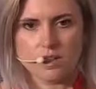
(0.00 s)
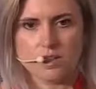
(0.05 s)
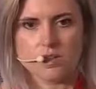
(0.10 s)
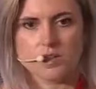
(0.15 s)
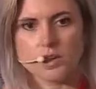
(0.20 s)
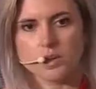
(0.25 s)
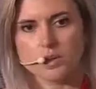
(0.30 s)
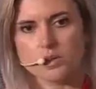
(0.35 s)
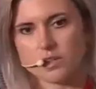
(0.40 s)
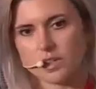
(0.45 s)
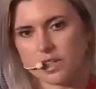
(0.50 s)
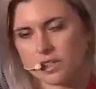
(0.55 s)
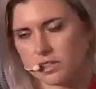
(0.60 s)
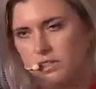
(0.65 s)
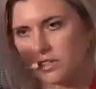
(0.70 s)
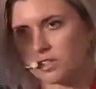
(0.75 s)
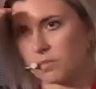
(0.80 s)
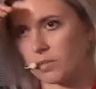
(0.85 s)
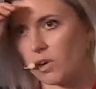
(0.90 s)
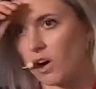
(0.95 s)
So these
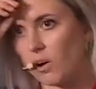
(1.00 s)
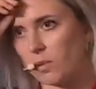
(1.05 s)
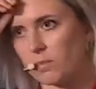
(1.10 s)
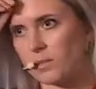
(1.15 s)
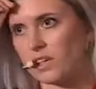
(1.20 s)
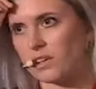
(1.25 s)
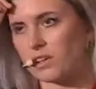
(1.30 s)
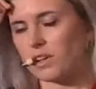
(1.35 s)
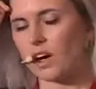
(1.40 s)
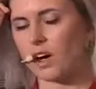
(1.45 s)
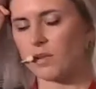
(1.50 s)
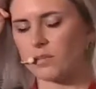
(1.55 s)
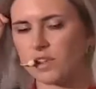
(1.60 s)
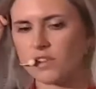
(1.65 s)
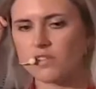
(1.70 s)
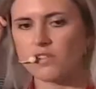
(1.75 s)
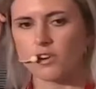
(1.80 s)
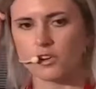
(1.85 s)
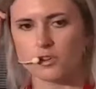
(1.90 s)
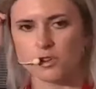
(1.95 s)
are some common
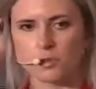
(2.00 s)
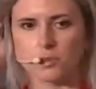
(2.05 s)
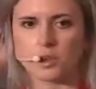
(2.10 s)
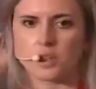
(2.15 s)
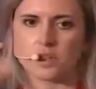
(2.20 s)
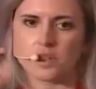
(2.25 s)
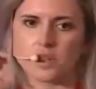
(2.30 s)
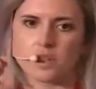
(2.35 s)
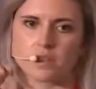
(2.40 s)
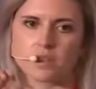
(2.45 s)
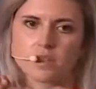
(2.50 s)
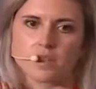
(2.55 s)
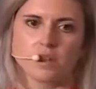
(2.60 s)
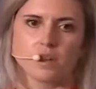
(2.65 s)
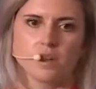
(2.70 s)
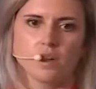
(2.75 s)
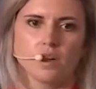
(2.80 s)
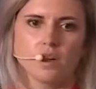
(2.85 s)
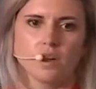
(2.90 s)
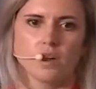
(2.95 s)
vulnerabilities
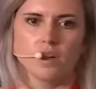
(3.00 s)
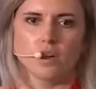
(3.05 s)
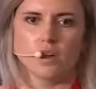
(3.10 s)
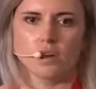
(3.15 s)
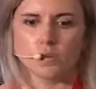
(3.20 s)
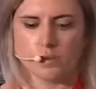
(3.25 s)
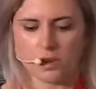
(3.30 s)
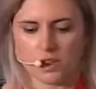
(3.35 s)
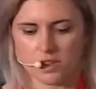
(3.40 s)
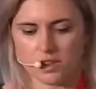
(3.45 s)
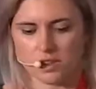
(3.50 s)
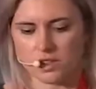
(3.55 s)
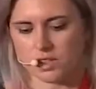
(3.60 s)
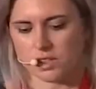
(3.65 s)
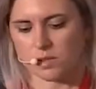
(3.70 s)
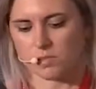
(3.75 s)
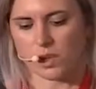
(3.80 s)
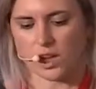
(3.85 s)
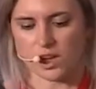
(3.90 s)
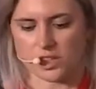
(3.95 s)
within
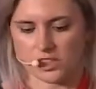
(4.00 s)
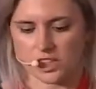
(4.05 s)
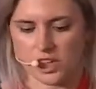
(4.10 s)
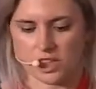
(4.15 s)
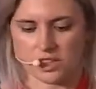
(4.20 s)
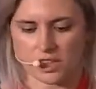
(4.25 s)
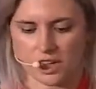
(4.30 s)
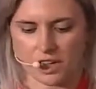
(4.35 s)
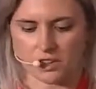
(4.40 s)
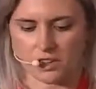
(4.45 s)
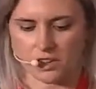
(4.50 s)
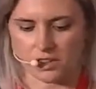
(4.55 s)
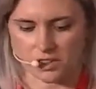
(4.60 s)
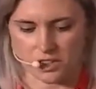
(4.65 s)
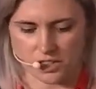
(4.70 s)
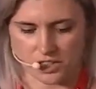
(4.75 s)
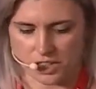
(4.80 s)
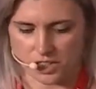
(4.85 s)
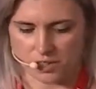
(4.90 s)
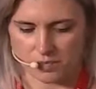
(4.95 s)
this blockchain
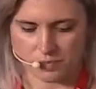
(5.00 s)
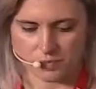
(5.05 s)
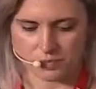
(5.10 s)
technology.